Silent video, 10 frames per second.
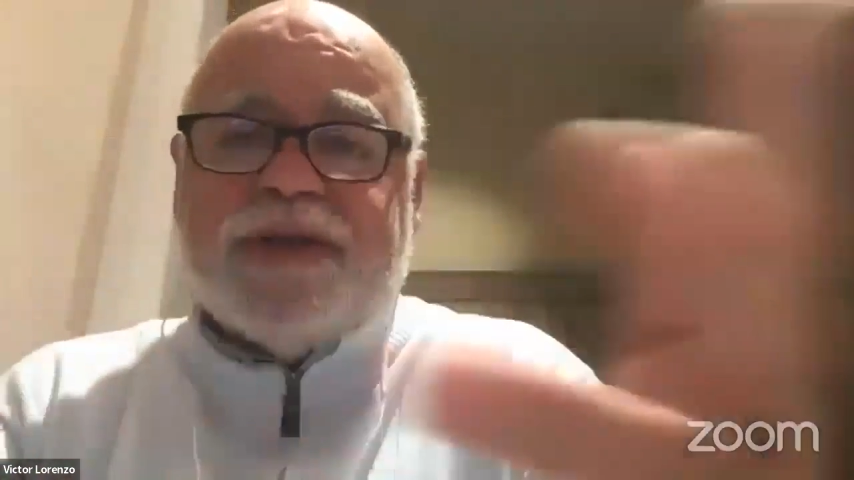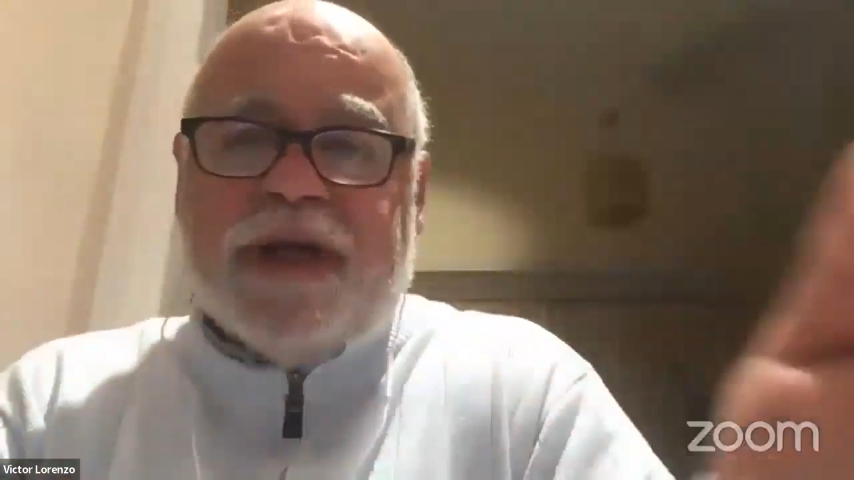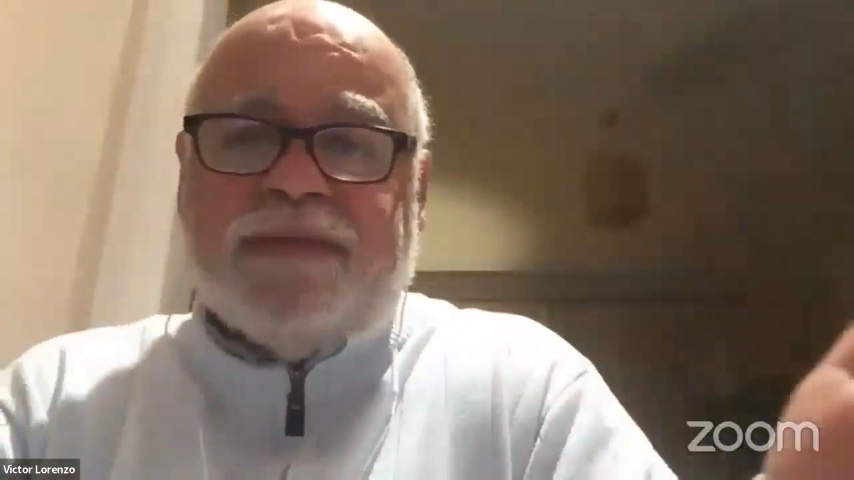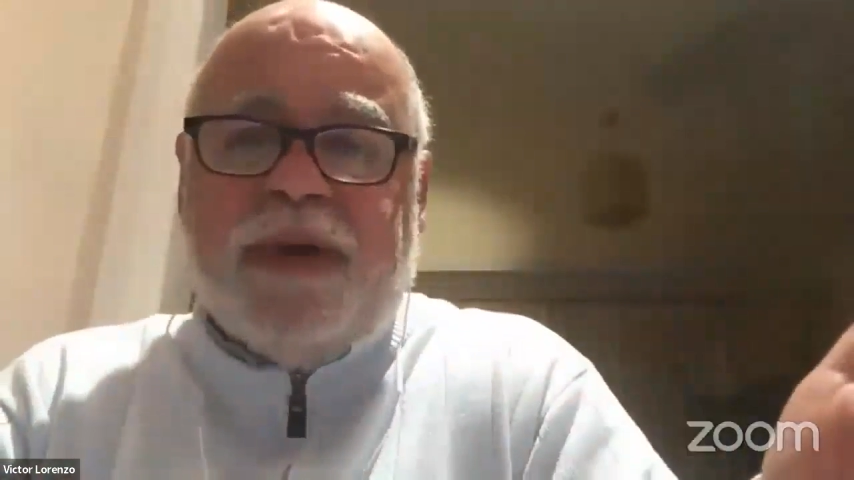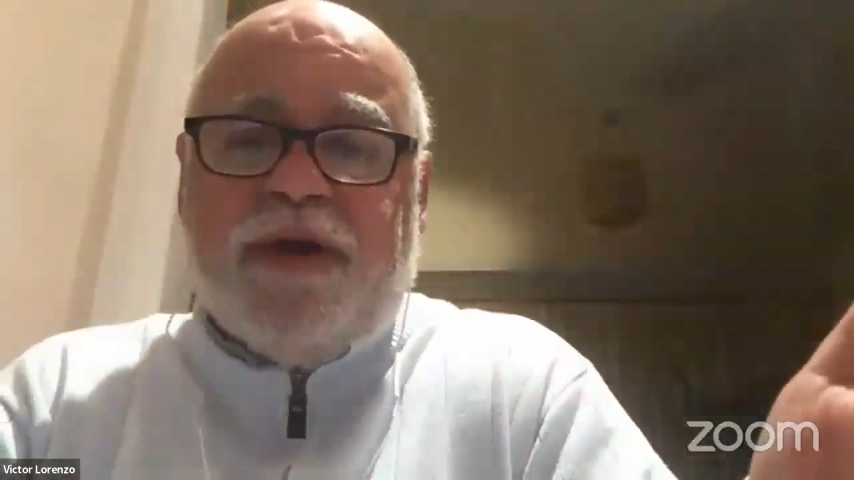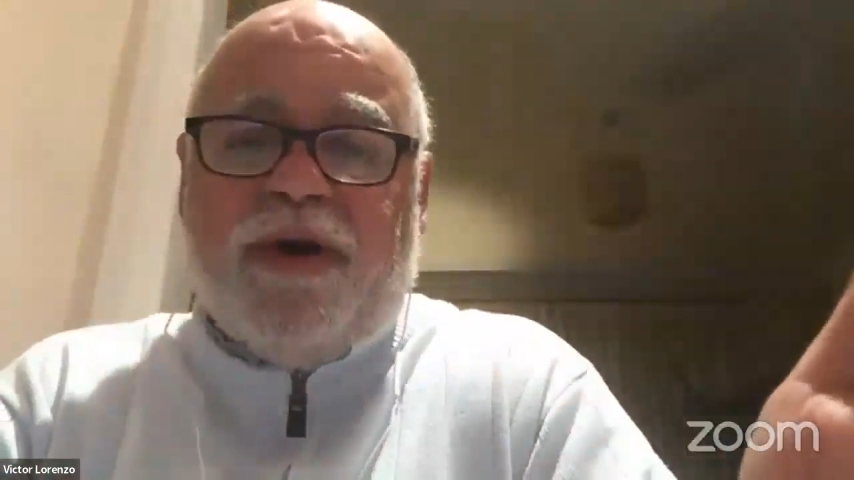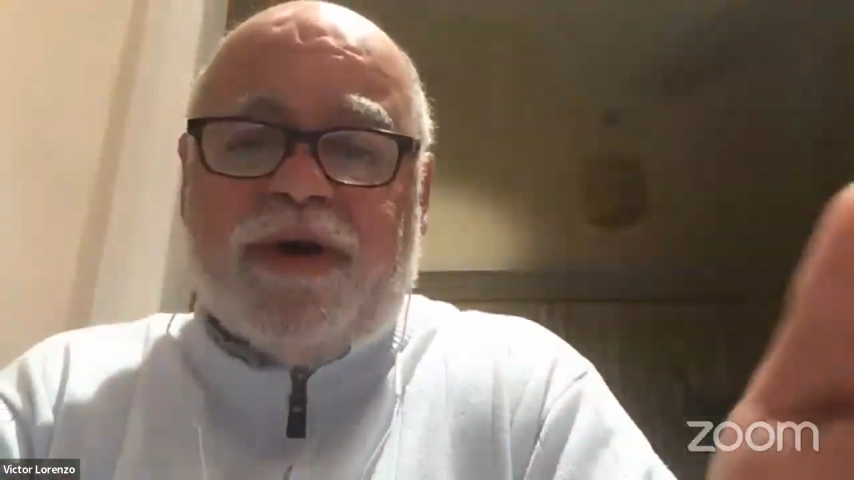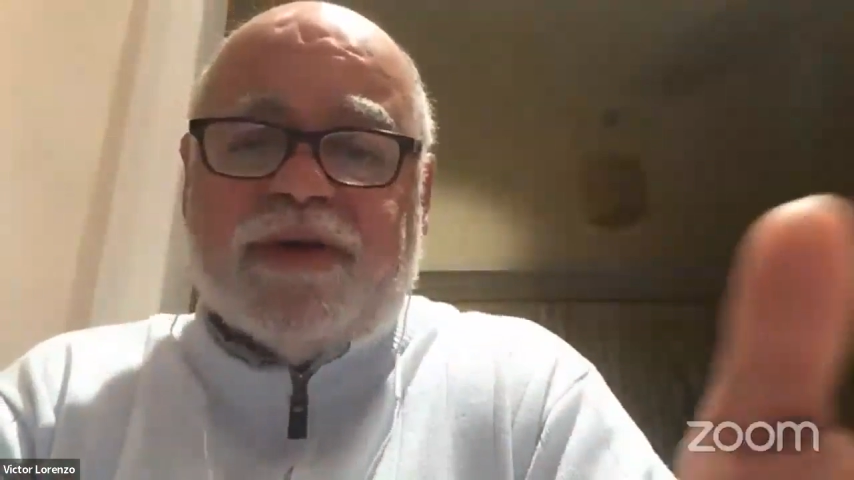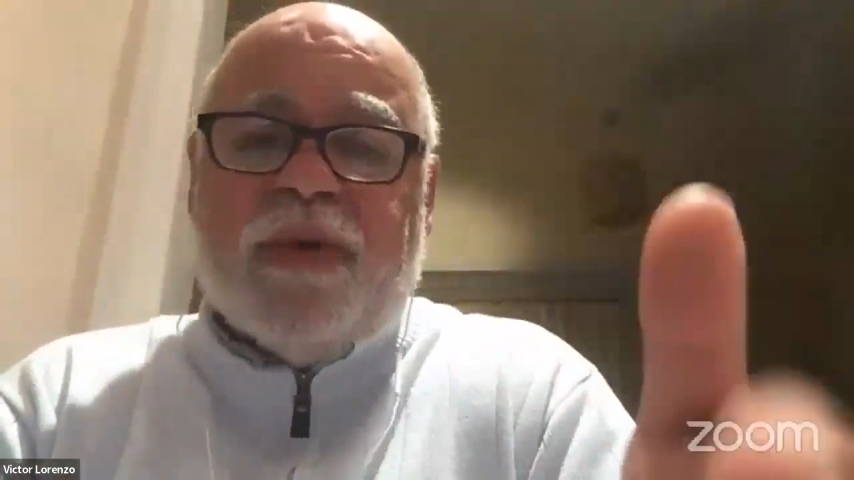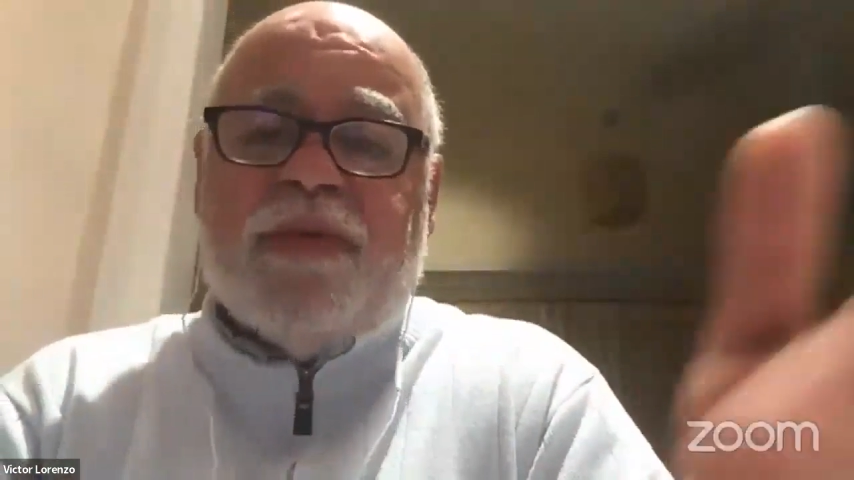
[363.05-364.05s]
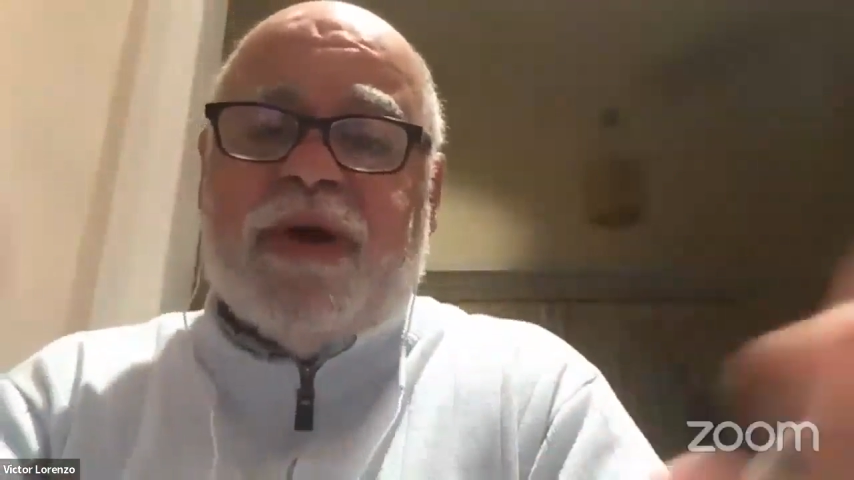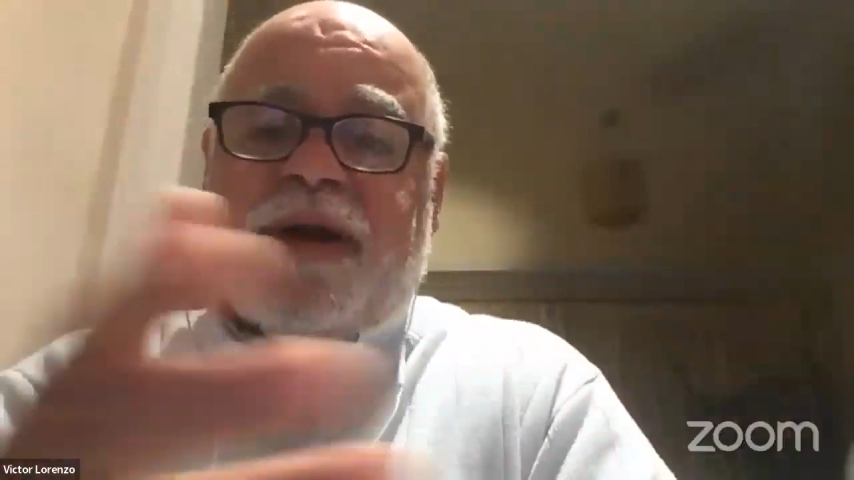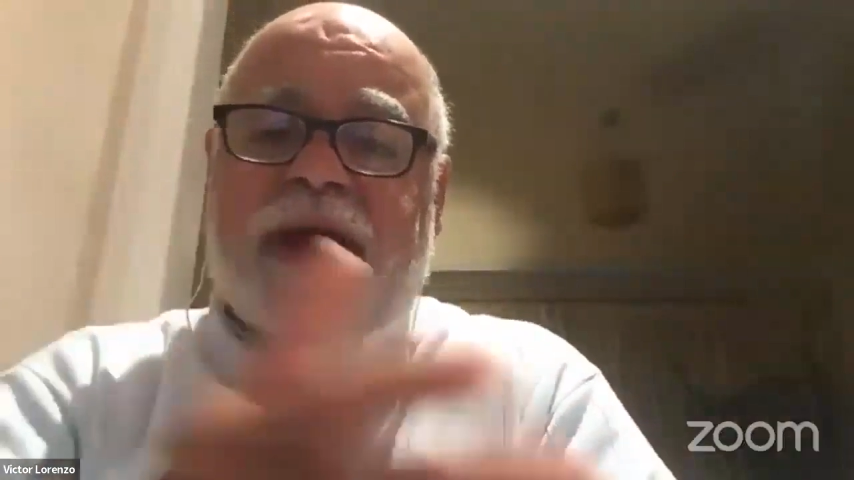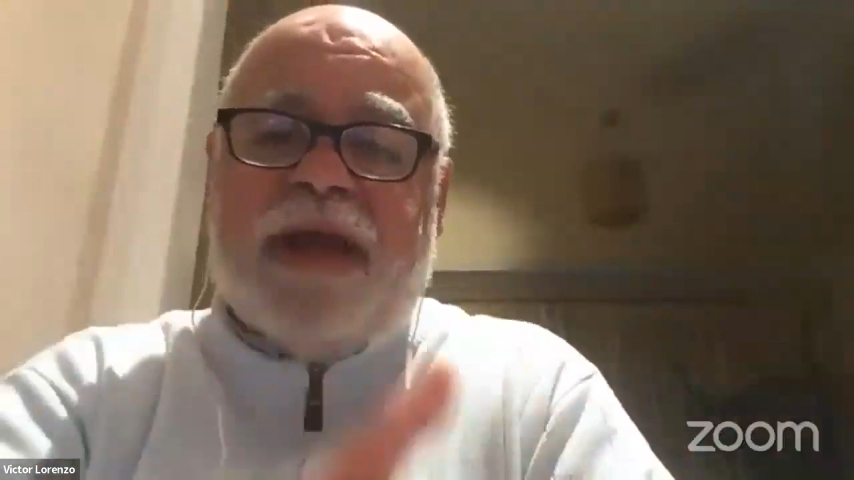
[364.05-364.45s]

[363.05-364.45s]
just because we were